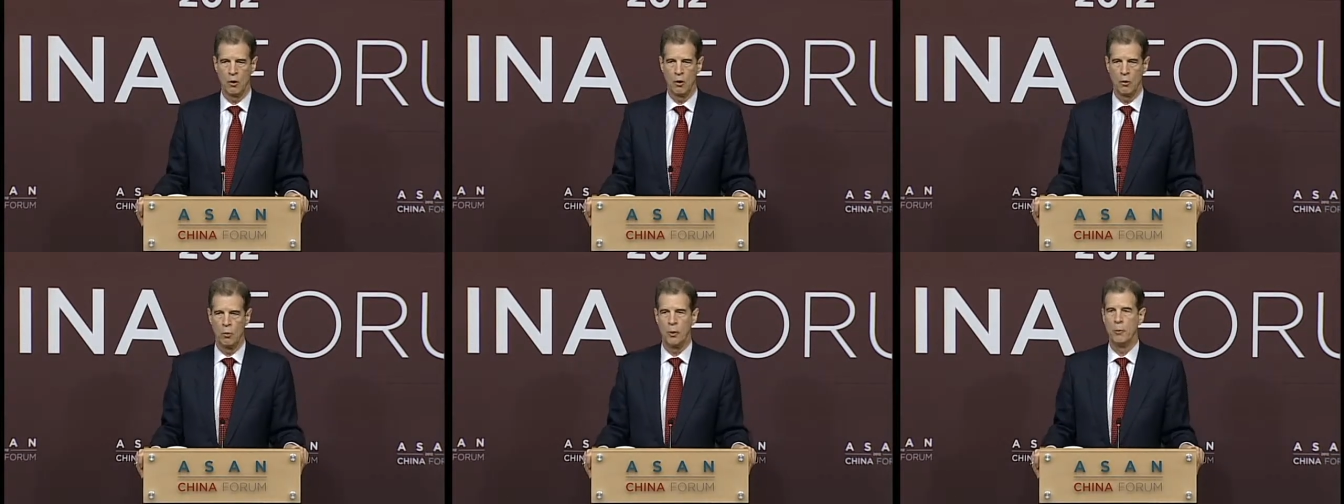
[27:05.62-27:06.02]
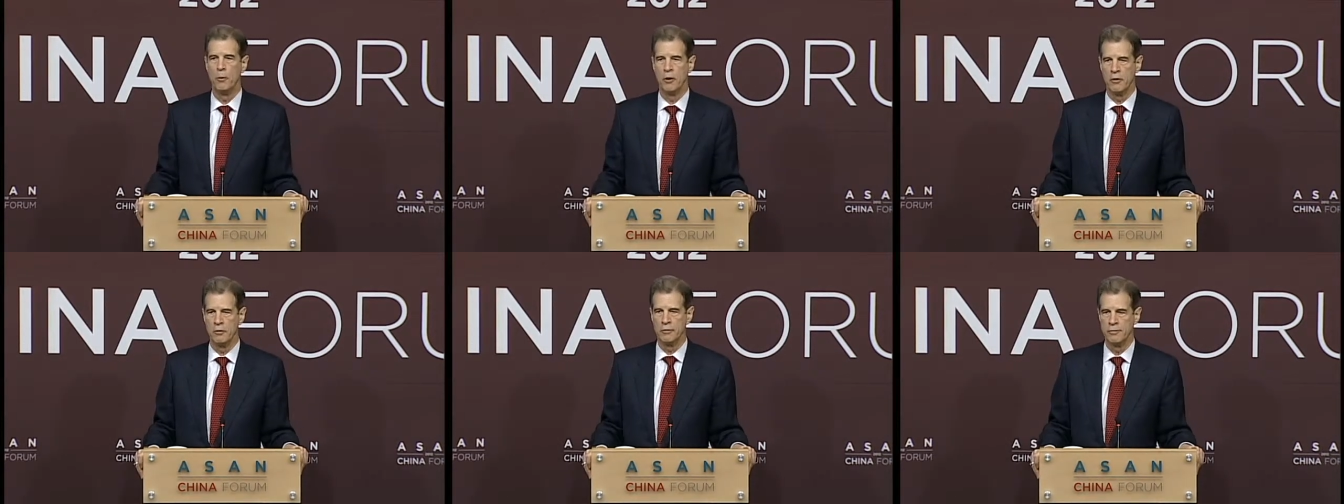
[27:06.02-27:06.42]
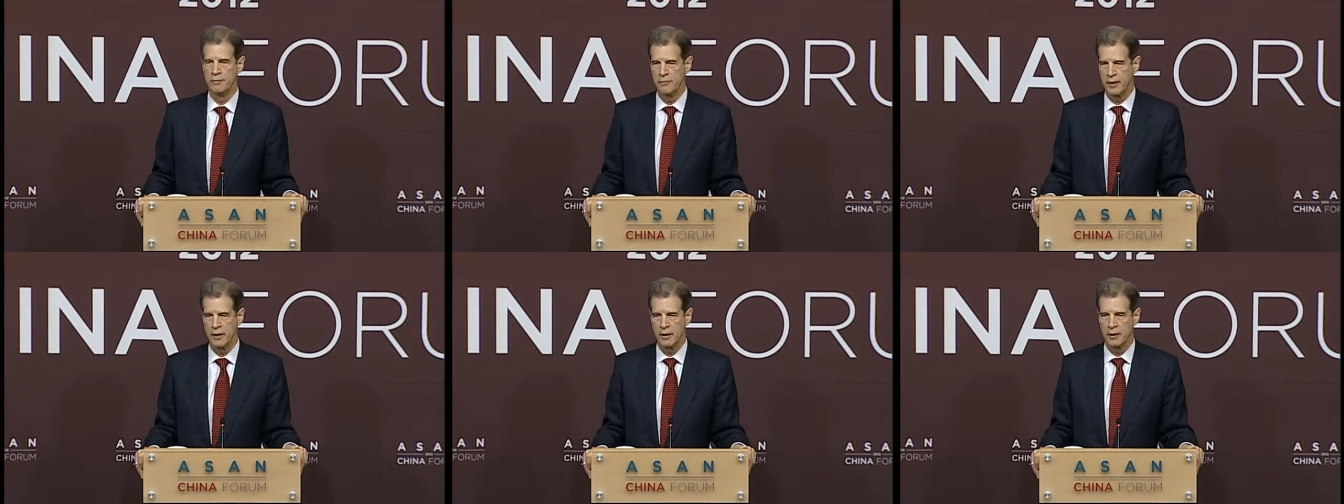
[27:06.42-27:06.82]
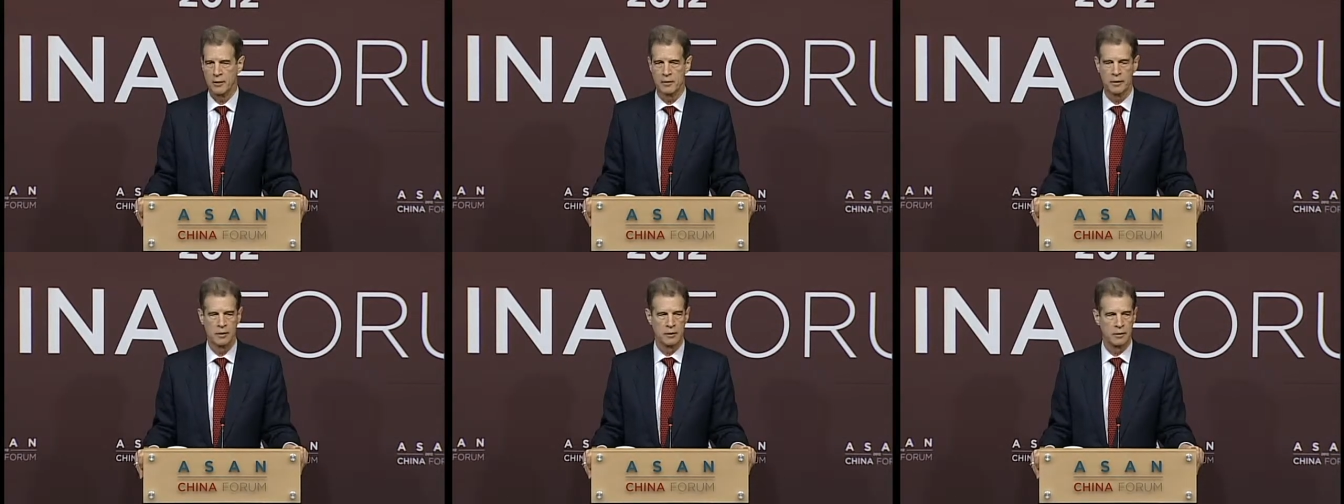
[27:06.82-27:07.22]
we would have
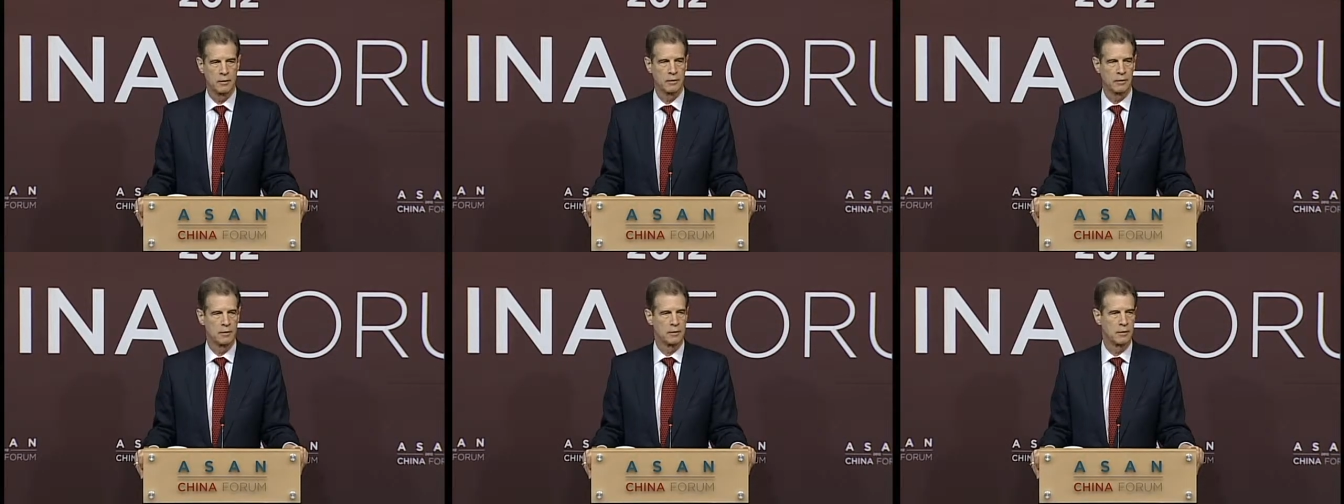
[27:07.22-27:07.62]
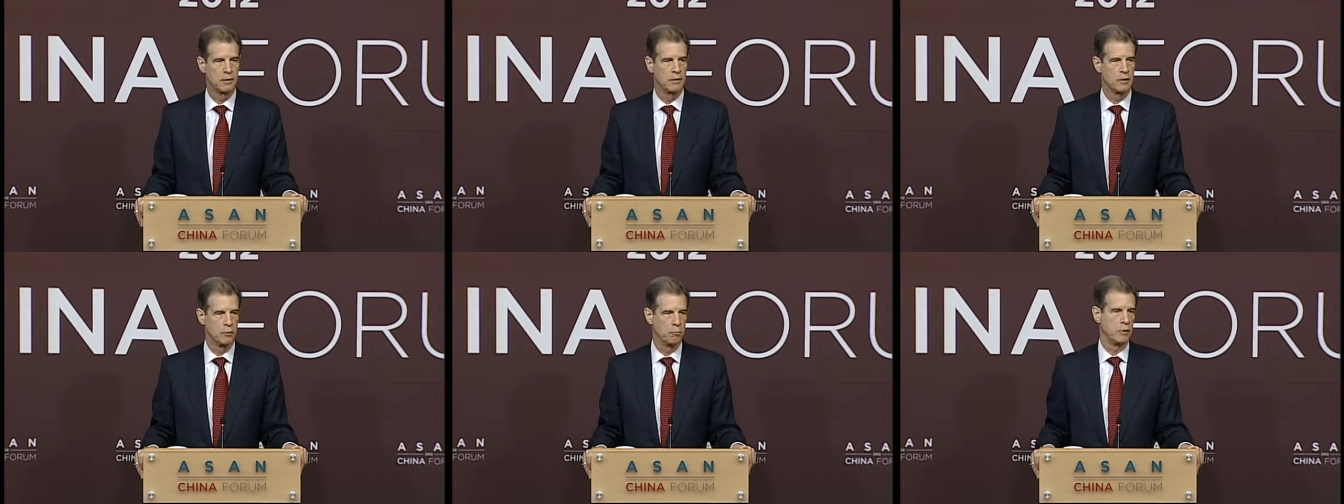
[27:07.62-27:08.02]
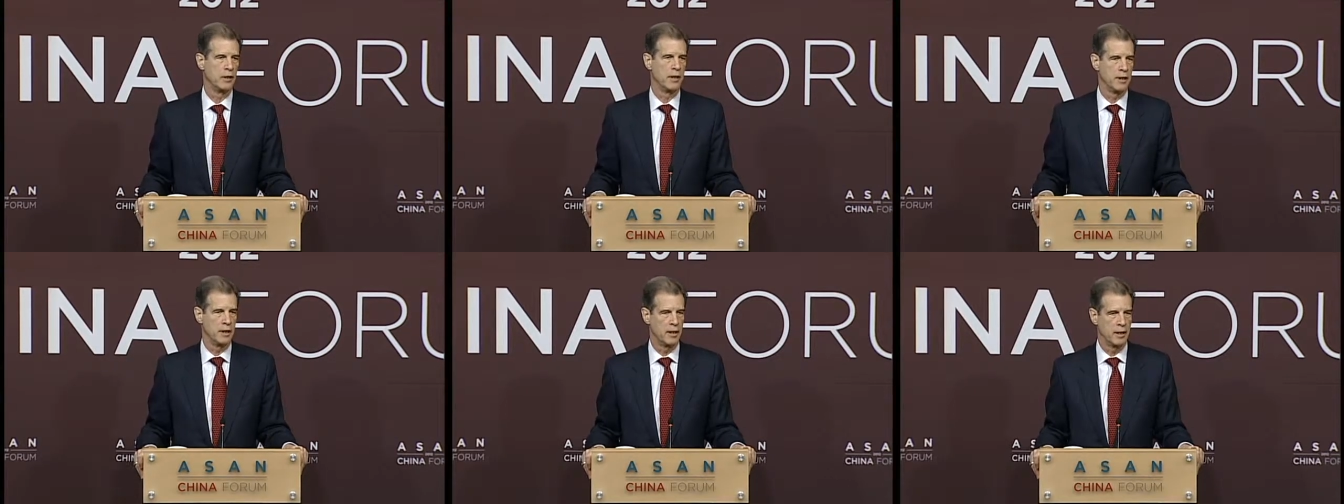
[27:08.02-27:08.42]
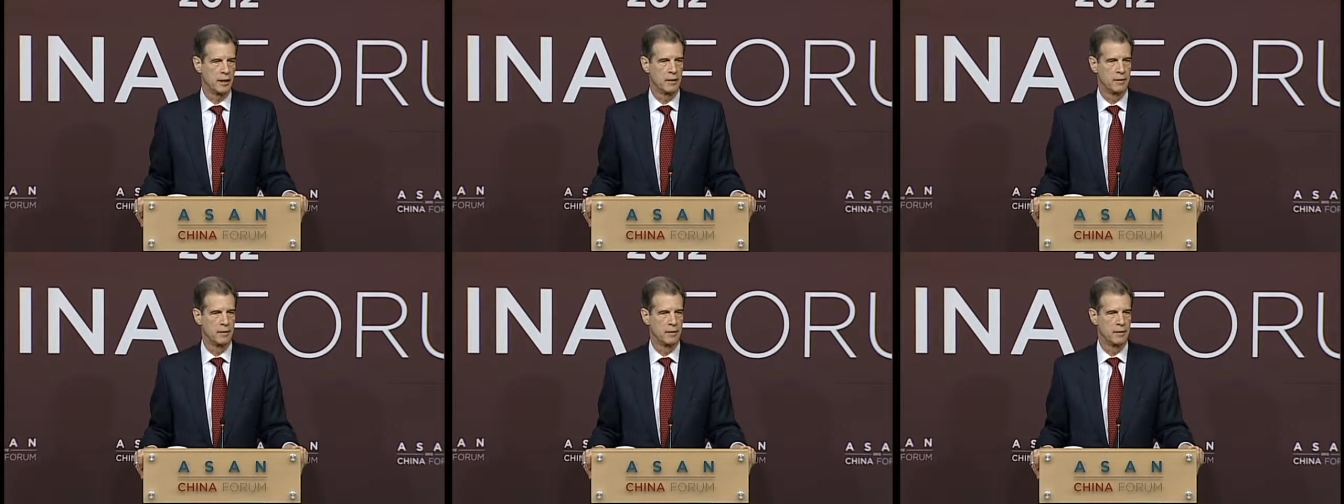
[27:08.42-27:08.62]
failed completely.